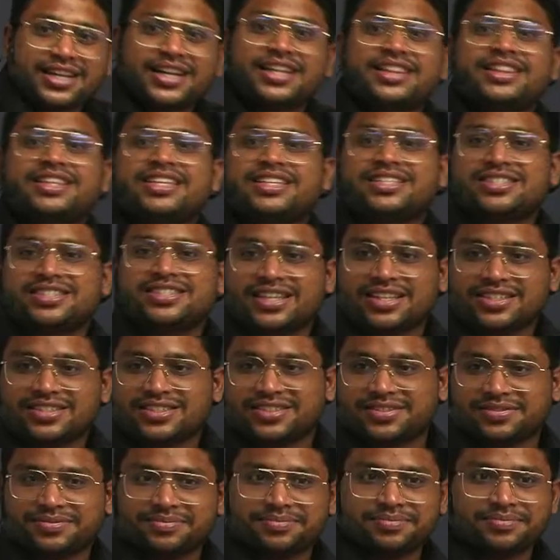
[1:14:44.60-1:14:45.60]
in these things.
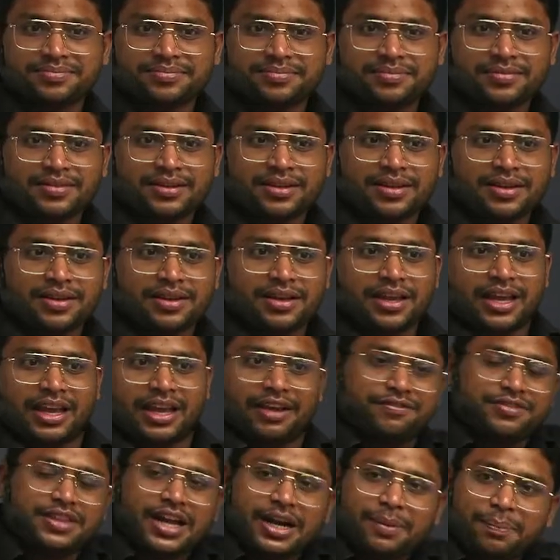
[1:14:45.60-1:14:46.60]
If
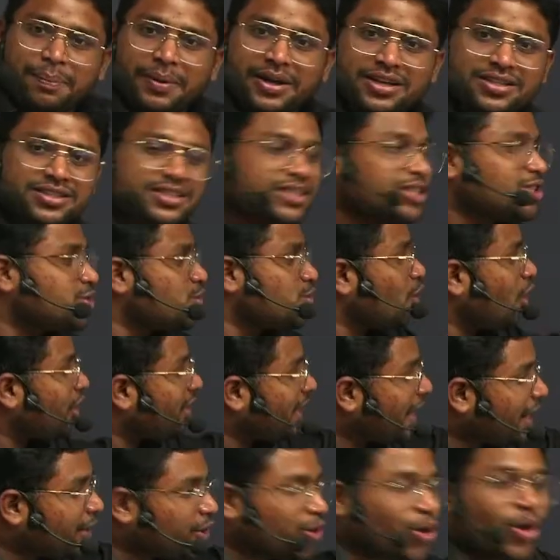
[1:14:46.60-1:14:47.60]
that person is not
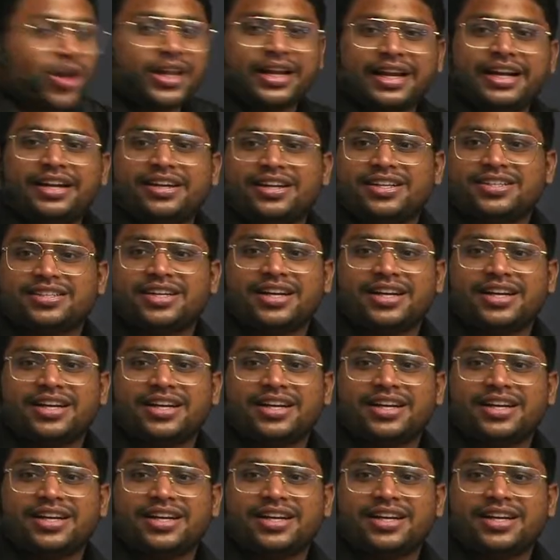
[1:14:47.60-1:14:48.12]
at all interested